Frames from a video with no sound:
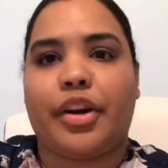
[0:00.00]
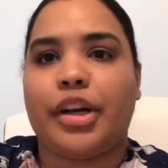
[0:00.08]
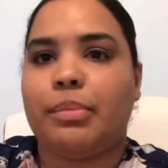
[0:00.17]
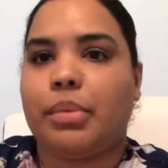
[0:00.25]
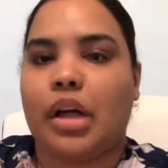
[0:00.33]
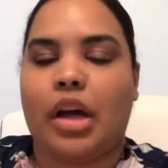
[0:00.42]

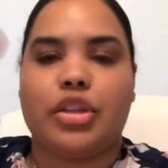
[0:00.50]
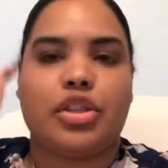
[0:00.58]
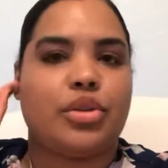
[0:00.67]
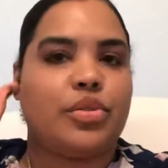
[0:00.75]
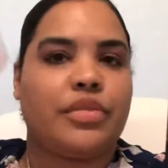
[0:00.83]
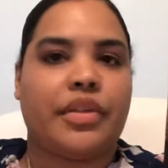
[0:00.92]
very blunt,
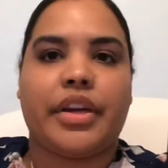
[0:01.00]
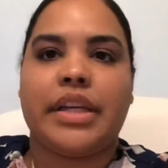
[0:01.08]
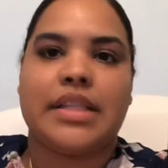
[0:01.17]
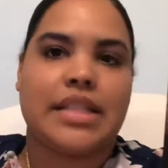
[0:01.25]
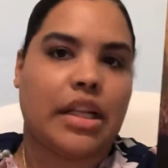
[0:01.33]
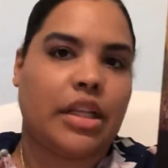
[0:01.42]
who's
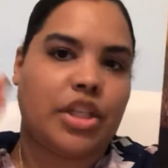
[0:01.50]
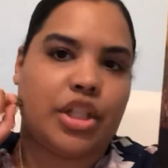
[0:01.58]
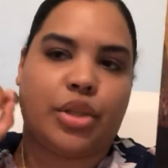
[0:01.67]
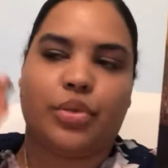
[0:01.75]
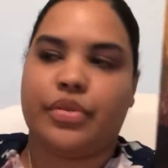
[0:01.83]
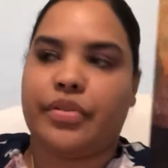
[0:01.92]
very
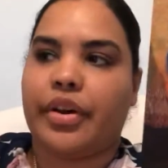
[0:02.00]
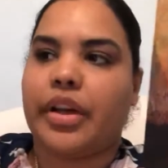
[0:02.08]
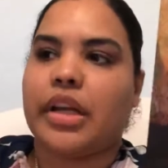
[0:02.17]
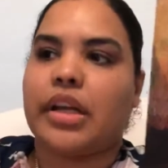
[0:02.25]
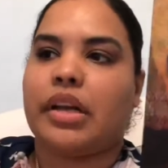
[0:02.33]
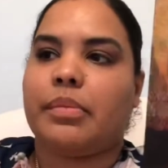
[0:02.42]
intelligent, who's
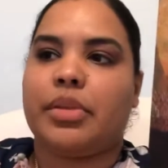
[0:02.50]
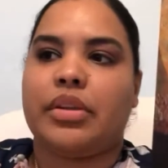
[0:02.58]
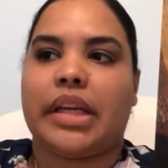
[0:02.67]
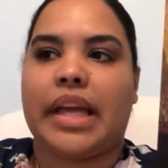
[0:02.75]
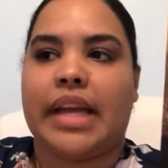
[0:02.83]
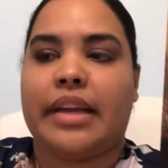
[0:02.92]
very
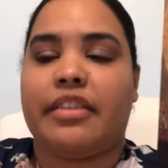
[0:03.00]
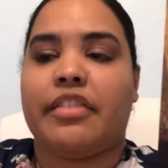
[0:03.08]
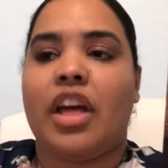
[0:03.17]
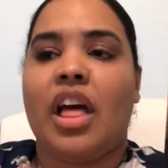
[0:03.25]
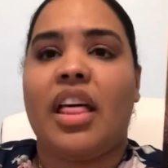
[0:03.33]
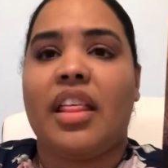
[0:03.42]
communicative,
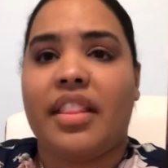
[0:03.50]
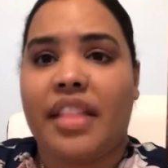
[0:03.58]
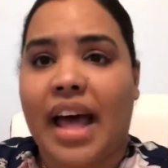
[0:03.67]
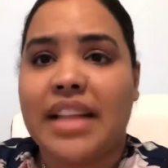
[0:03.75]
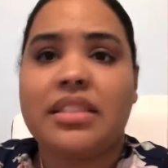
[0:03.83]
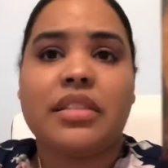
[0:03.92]

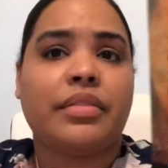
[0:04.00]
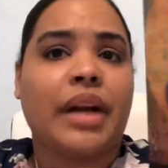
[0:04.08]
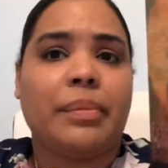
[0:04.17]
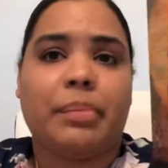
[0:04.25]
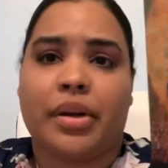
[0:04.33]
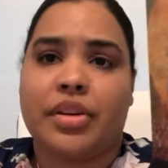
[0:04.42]
that's the
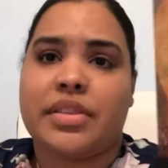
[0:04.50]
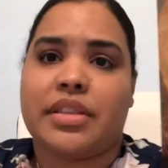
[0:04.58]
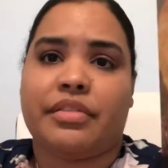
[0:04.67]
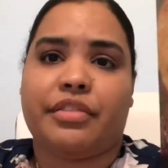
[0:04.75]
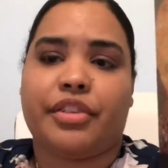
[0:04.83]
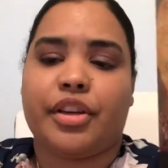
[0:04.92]
right
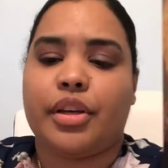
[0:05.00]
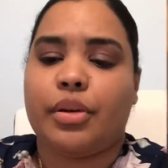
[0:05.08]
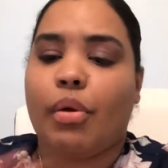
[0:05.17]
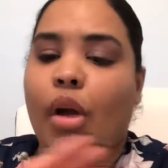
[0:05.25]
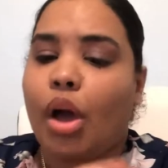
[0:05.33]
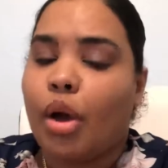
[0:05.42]
person for
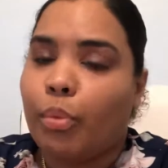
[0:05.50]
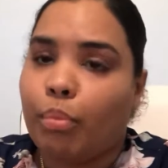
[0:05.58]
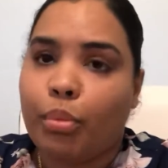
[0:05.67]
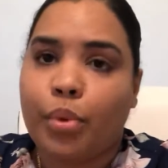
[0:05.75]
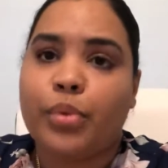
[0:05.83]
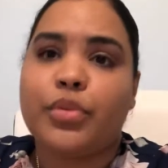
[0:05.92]
you.
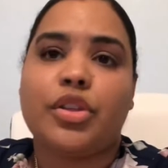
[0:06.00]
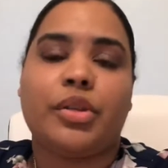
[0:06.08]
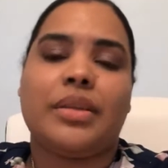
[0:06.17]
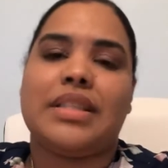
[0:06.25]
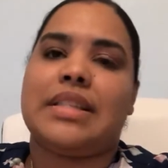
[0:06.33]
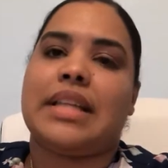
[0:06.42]
Move
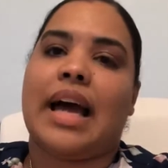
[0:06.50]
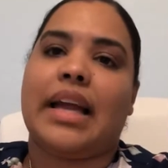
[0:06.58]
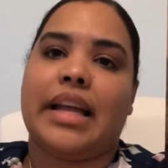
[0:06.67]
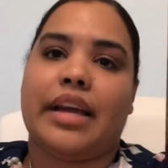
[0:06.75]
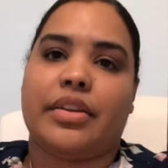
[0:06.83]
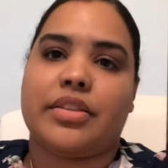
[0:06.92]
towards
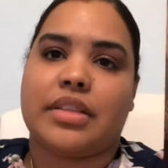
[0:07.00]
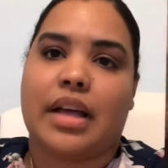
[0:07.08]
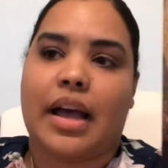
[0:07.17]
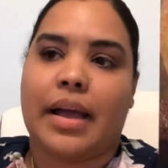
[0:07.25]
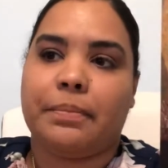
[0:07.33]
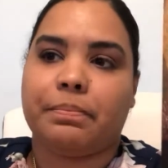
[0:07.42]
that air
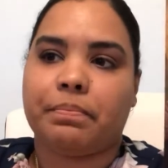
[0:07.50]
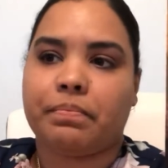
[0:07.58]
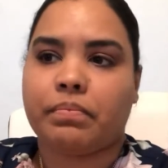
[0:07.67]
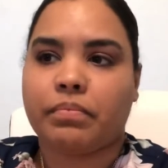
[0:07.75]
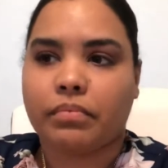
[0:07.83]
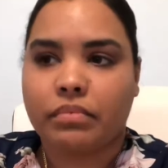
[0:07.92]
sign.
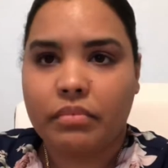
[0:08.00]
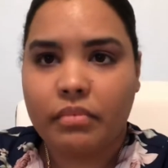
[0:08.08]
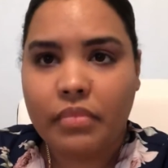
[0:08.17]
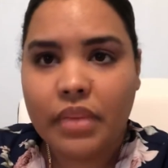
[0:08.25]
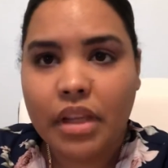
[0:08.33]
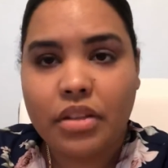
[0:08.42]

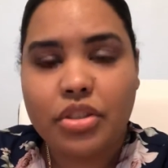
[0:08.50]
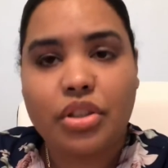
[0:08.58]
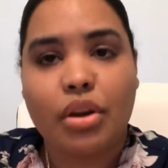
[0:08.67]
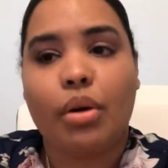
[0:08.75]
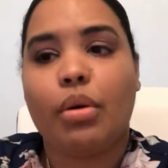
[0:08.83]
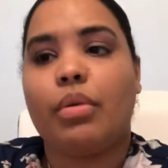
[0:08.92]

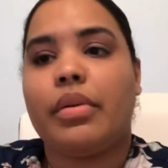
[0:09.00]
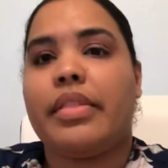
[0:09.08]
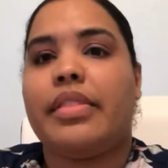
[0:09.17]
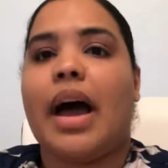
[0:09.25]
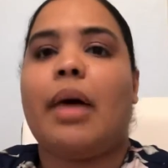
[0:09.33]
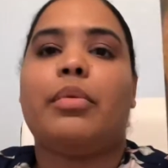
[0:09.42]
So
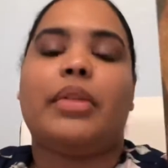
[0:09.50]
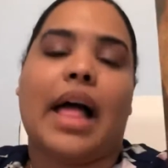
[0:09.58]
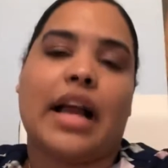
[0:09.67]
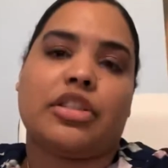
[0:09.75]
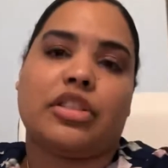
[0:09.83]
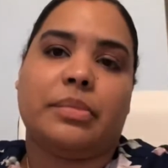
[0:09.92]
that will
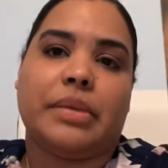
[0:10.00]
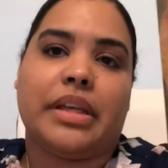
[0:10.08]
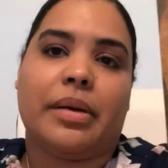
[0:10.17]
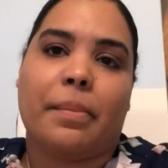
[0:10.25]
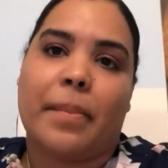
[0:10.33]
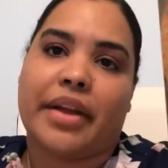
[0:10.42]
actually be
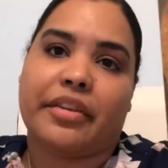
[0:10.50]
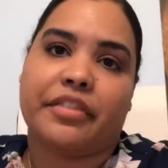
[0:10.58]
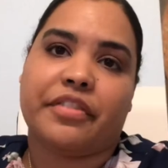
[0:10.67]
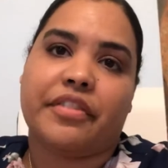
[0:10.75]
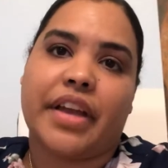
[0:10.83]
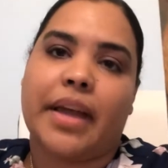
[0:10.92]
a better
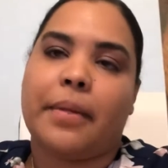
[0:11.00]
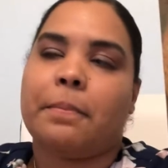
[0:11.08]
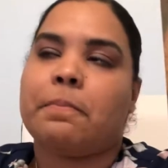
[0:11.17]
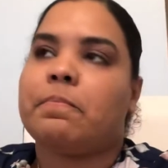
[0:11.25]
fit.